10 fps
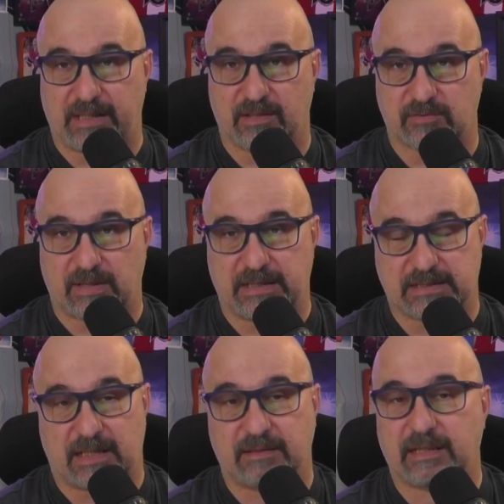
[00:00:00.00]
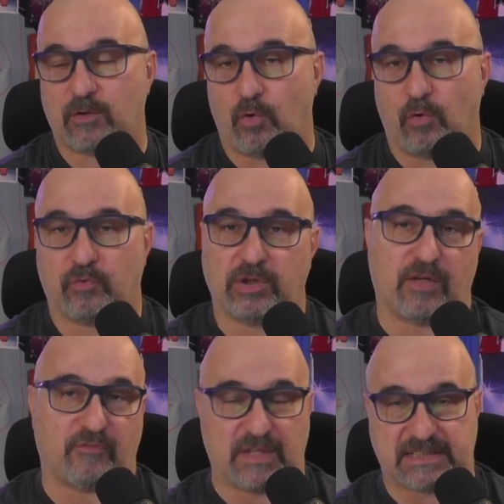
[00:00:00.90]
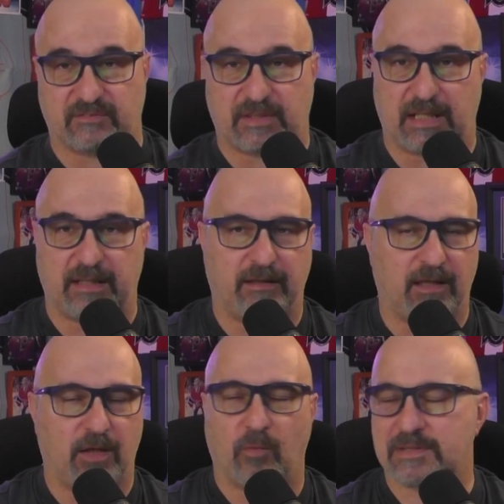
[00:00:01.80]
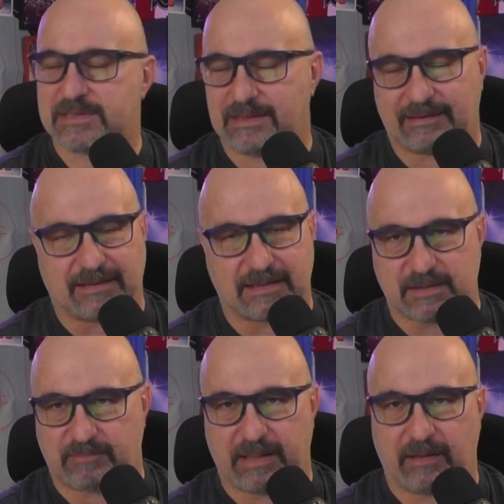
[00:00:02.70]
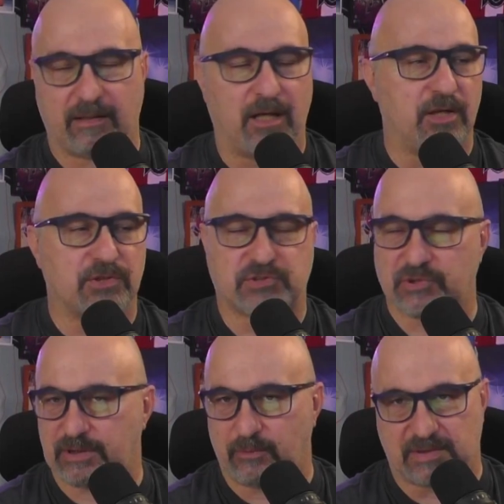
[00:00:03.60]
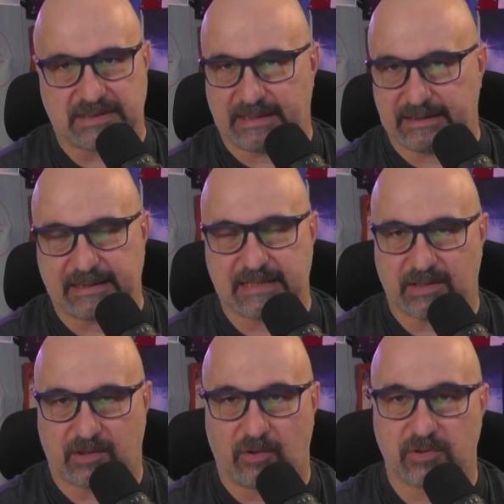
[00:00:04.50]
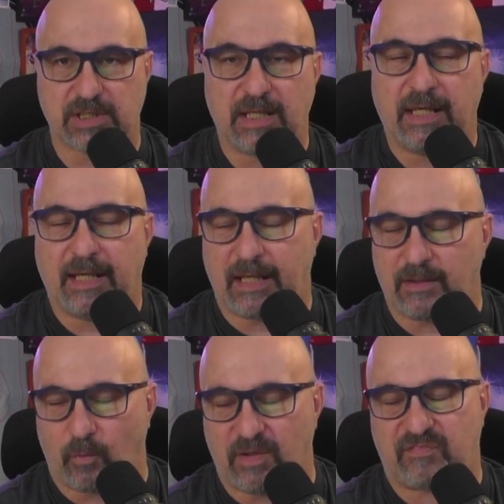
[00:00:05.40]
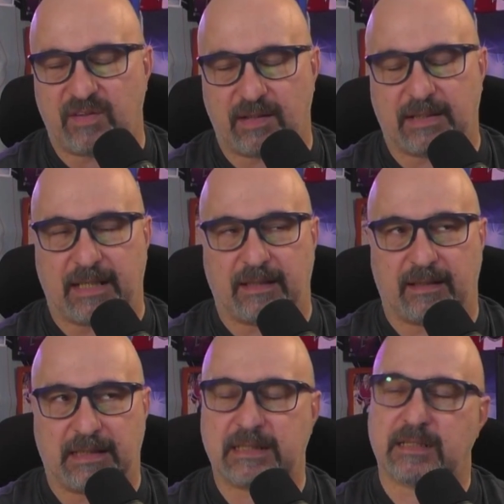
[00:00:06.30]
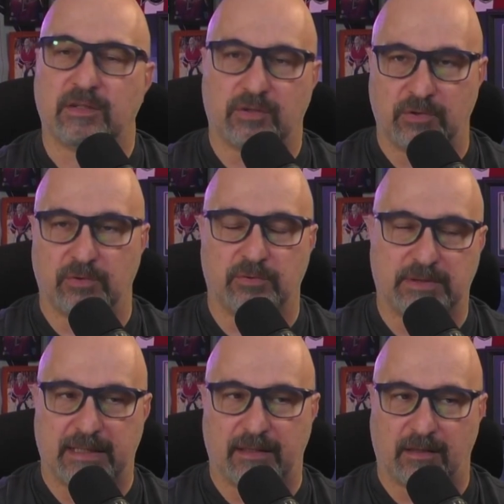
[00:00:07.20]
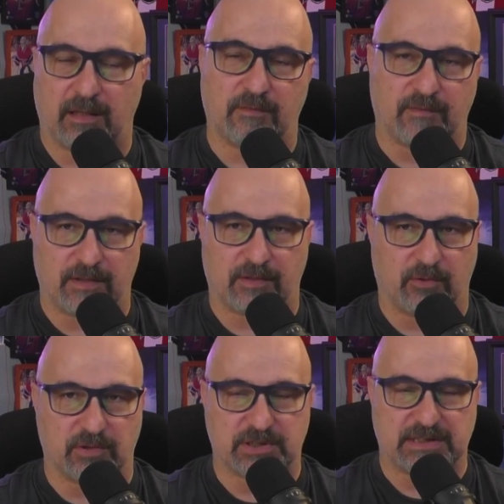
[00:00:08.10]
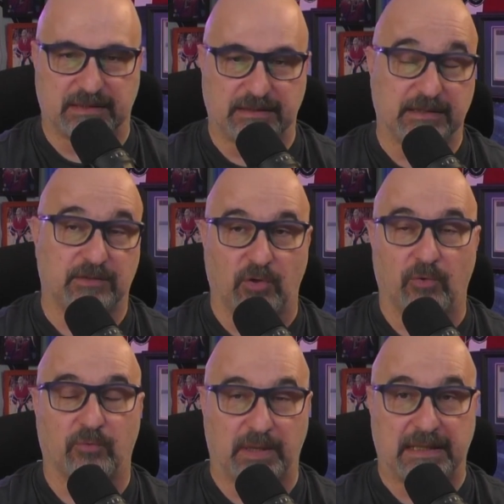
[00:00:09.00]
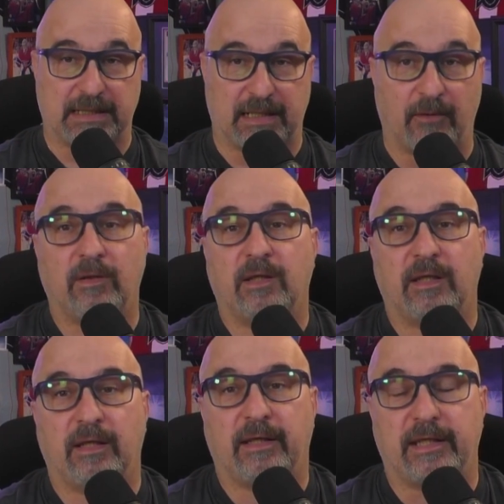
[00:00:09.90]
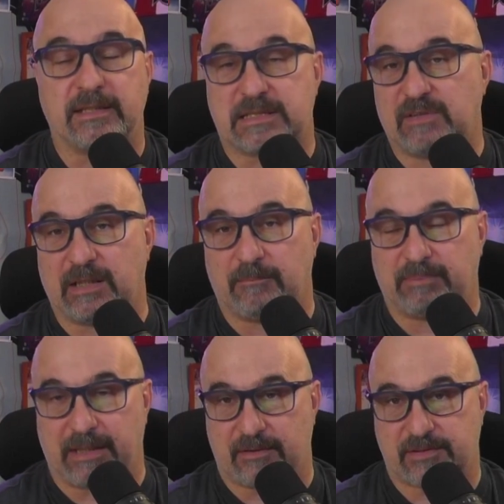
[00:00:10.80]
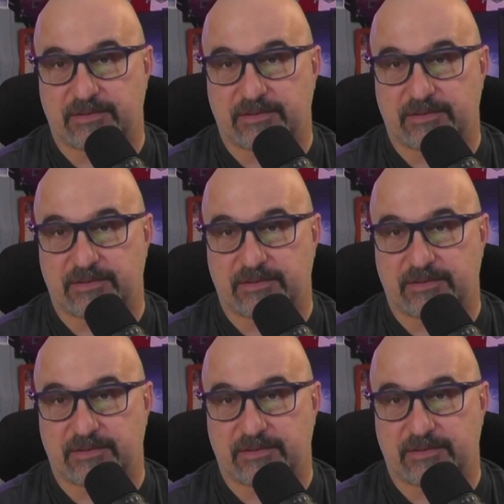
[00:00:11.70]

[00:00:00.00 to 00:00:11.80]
right? He's not that overly offensive guy. Wasn't like that as a player. Certainly wasn't like that as a coach. And the one thing that he can do that a lot of other coaches in the league don't right now is develop players,